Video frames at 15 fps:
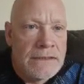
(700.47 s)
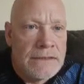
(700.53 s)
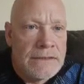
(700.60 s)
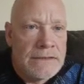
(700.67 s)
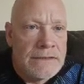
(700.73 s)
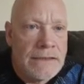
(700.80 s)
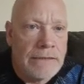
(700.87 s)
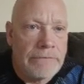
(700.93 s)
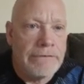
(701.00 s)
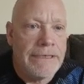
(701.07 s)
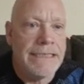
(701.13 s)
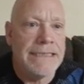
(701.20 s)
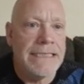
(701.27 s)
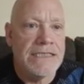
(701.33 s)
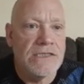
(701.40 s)
All right,
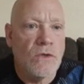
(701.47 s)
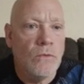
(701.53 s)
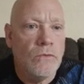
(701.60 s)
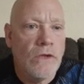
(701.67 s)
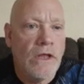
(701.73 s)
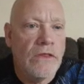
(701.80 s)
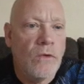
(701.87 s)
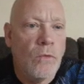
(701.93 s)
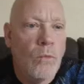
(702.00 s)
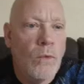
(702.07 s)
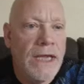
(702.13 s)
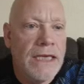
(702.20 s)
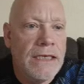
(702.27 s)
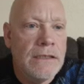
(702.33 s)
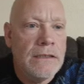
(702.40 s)
that's another
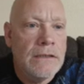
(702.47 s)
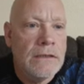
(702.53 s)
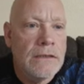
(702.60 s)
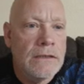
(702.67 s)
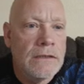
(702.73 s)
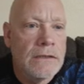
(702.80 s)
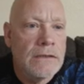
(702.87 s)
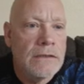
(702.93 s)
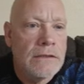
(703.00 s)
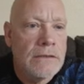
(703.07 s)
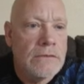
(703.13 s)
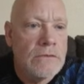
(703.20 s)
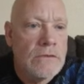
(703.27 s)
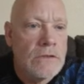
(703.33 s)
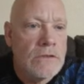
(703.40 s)
win.
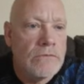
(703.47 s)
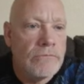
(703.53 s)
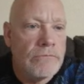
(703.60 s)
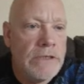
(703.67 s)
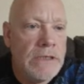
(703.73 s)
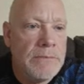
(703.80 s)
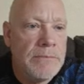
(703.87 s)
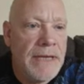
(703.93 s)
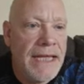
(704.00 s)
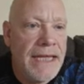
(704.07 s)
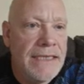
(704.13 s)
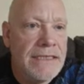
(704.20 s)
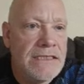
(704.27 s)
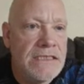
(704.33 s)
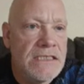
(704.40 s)
Rebet,
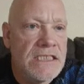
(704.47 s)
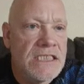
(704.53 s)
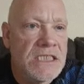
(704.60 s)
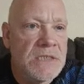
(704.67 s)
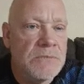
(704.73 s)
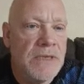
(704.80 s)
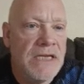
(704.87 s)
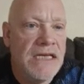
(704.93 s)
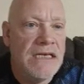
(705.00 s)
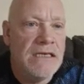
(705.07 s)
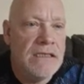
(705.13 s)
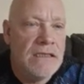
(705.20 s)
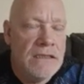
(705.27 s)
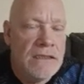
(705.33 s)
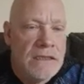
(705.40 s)
spin.
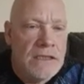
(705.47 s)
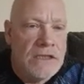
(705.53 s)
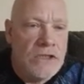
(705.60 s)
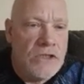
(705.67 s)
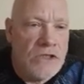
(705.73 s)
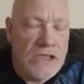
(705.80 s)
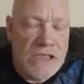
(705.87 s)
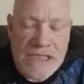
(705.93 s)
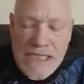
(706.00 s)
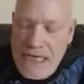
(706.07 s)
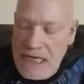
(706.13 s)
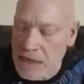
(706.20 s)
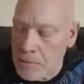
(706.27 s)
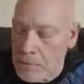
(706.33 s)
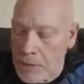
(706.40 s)
You could take your
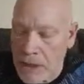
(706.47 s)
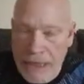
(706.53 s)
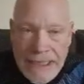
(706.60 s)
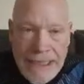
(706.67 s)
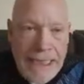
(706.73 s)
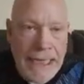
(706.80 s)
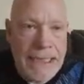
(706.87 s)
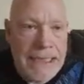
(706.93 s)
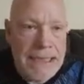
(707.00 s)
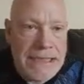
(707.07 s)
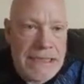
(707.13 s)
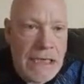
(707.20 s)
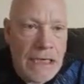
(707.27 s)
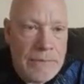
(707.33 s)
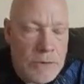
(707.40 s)
money
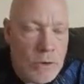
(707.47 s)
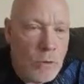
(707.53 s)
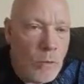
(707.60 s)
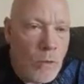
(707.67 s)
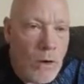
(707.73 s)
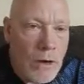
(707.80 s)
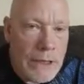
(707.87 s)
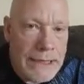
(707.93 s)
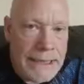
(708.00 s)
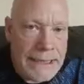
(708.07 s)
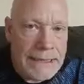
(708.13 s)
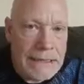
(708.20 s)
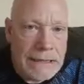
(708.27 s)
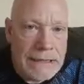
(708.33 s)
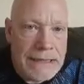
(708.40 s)
anytime you want and
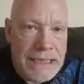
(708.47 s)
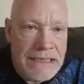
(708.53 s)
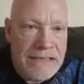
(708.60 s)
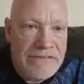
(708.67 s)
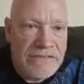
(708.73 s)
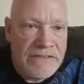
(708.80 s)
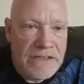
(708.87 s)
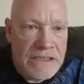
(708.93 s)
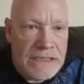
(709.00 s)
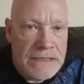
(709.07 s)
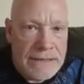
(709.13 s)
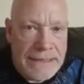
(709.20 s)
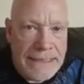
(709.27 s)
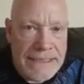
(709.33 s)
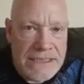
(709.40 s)
leave.
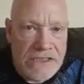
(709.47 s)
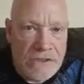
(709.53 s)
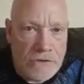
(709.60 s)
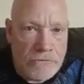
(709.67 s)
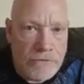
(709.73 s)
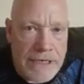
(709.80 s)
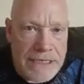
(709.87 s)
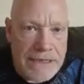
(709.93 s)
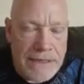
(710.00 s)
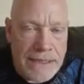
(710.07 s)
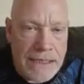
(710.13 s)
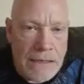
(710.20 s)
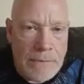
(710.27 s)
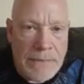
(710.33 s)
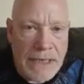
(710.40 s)
That's the great thing
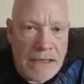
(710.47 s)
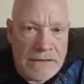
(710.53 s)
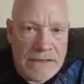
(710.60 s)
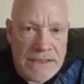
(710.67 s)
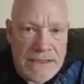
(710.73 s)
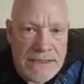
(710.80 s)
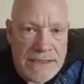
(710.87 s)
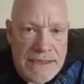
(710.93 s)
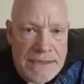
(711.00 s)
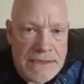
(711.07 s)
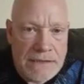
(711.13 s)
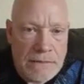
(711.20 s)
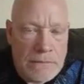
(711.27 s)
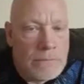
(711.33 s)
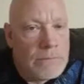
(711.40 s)
about this
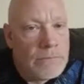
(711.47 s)
system.